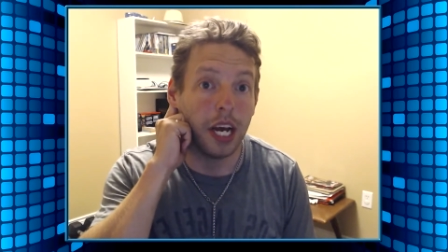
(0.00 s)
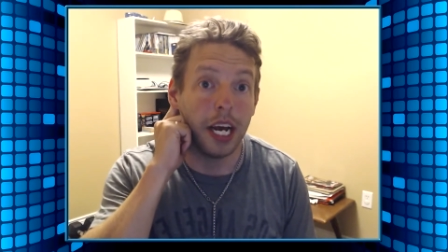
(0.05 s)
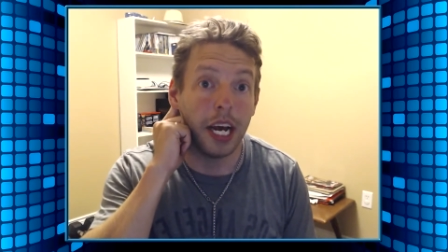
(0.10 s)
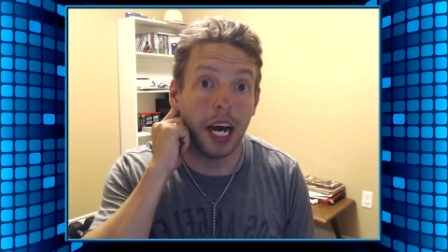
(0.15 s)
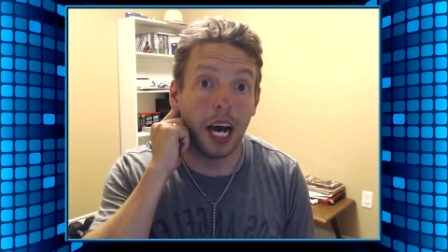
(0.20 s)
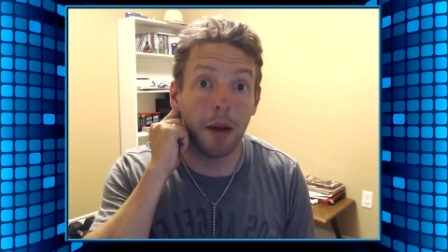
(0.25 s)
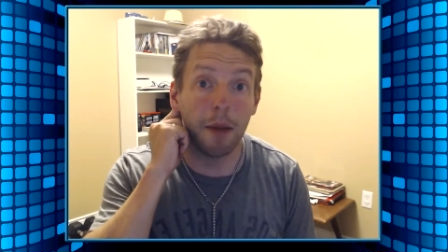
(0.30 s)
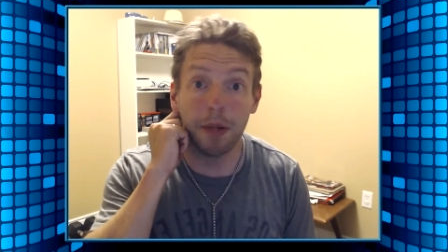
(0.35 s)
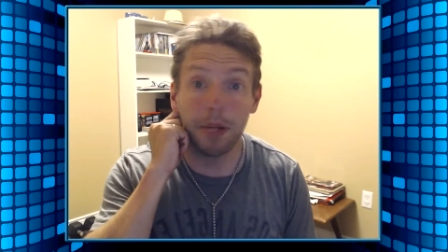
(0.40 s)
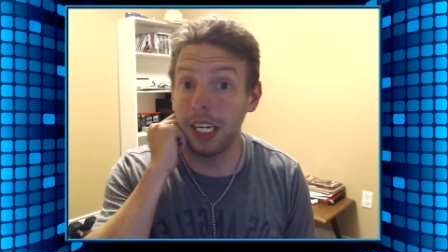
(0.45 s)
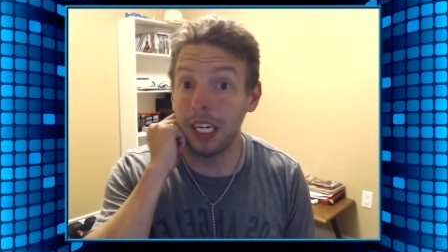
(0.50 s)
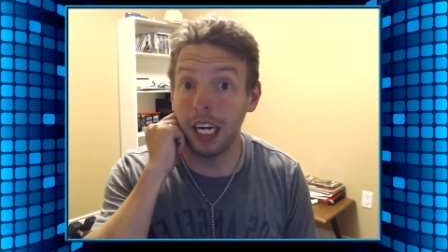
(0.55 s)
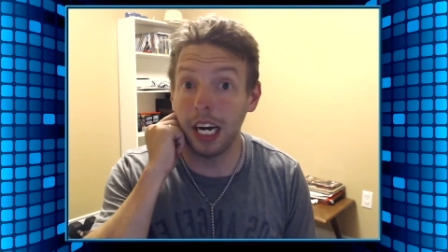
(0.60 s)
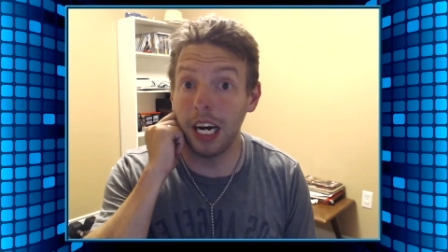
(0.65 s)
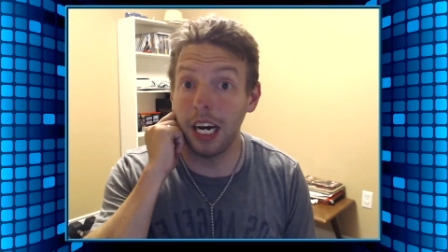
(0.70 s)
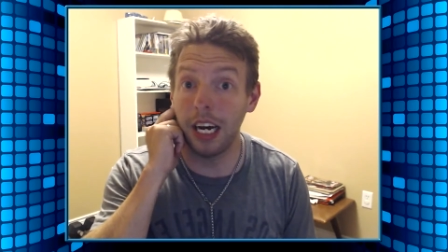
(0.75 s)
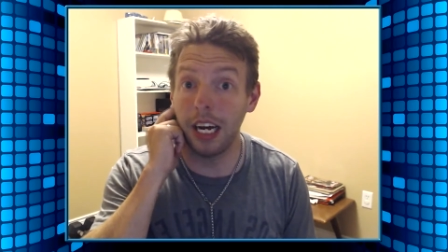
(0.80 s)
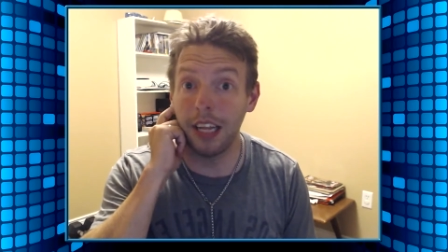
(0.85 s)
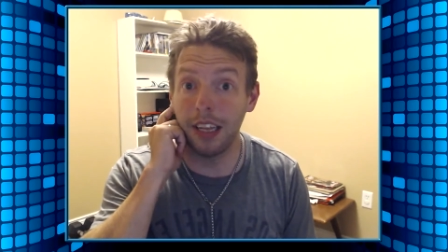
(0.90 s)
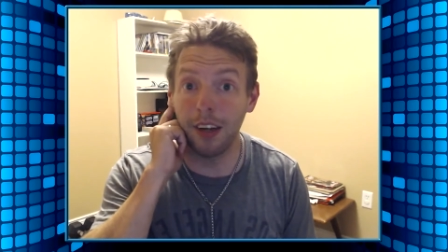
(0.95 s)
I mean,
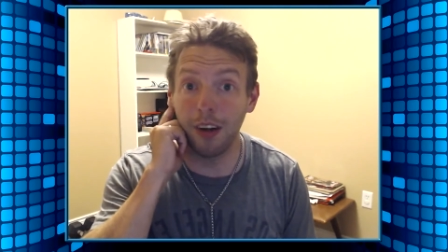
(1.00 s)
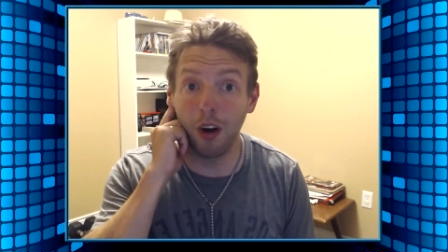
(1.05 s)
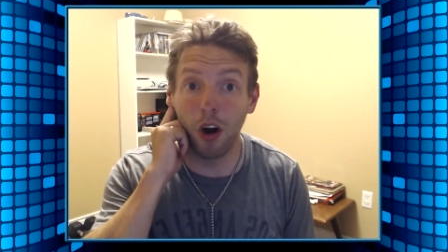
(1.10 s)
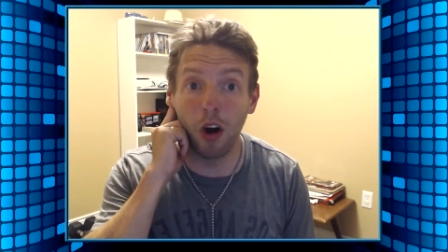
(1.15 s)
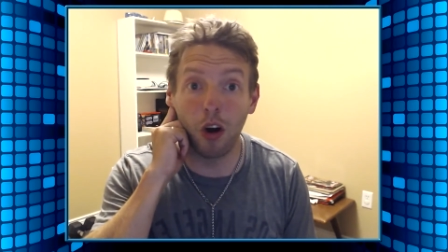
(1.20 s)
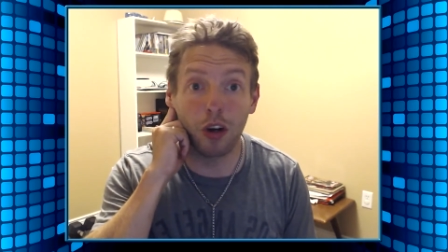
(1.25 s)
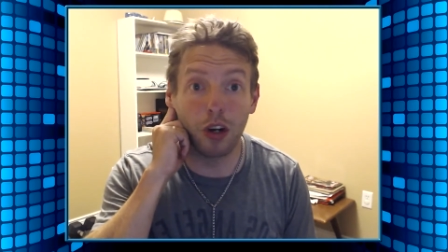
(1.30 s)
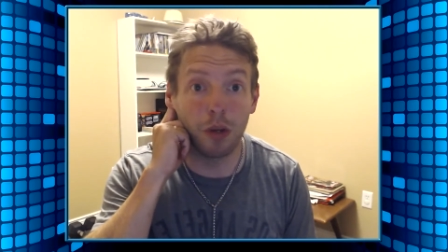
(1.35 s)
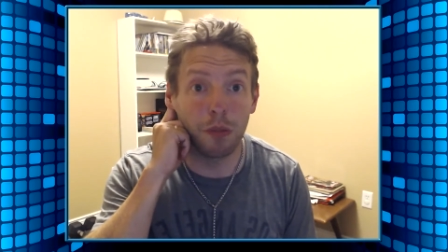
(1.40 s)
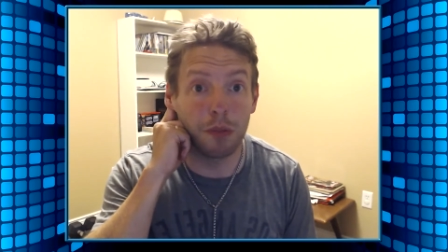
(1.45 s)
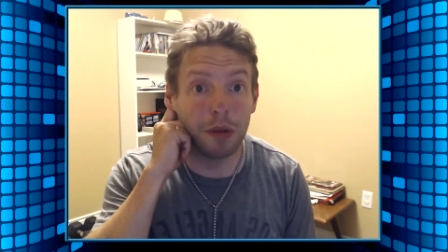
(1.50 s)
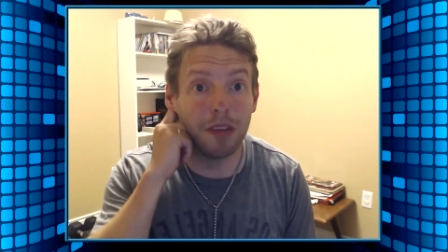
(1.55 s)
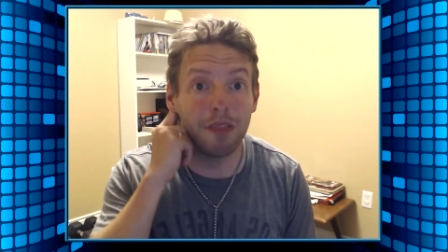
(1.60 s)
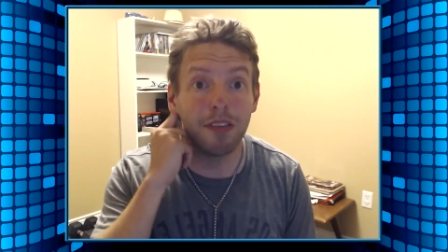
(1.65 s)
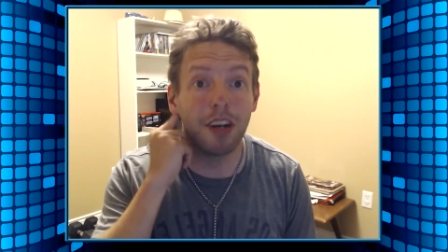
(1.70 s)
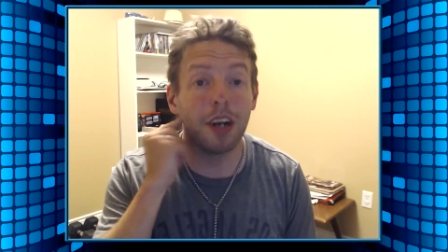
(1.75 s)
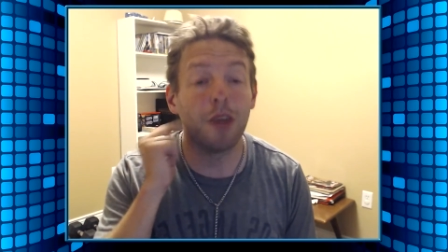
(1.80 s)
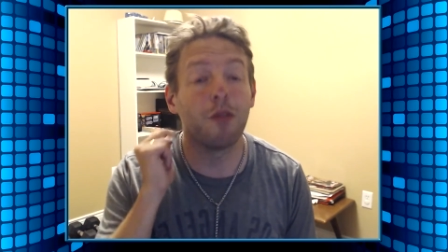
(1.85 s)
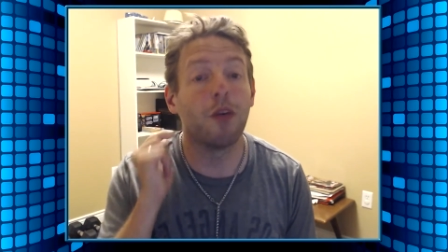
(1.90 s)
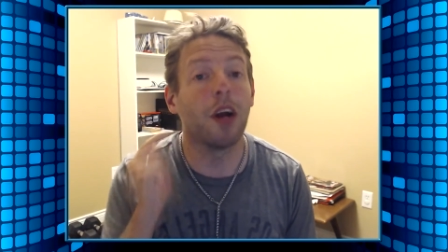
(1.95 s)
uh, they're all going to be
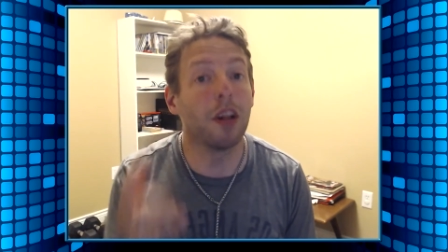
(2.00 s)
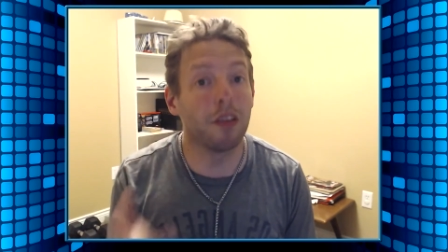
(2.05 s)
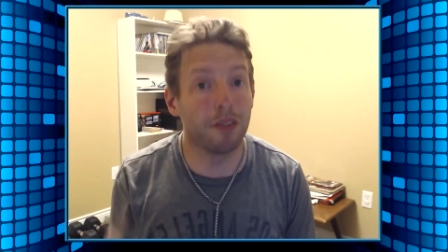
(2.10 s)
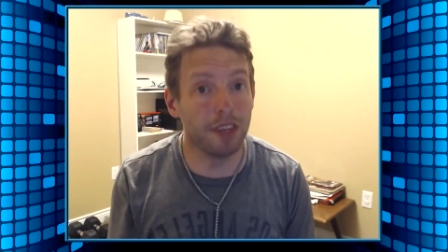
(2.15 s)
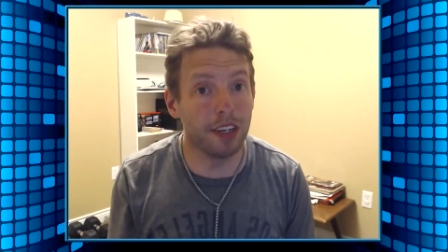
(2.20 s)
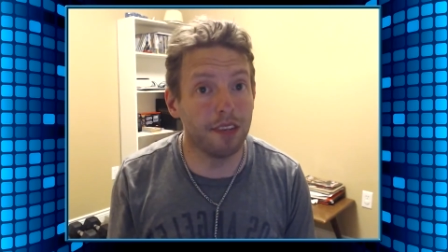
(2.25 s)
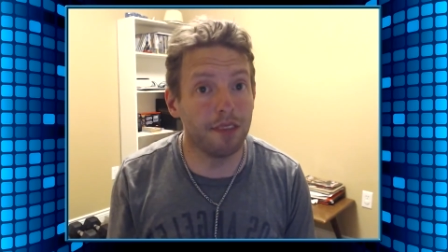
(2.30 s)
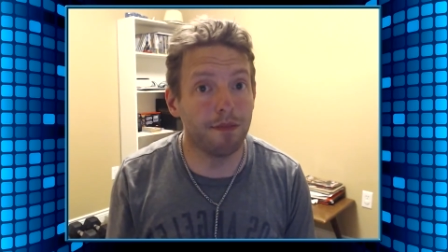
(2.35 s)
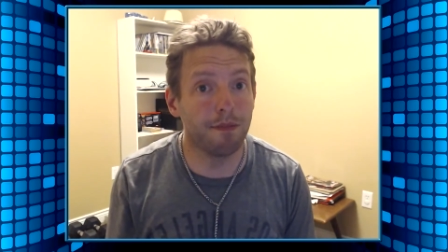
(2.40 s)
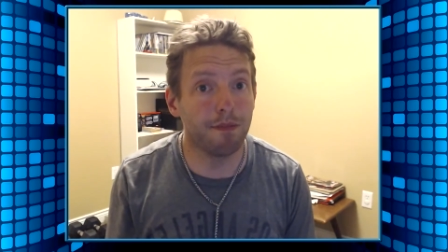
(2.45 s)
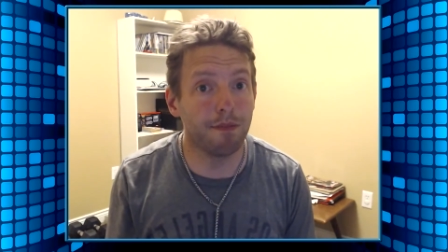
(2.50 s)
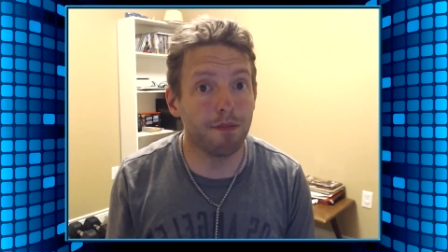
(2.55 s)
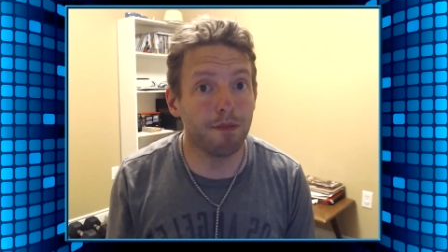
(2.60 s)
very relevant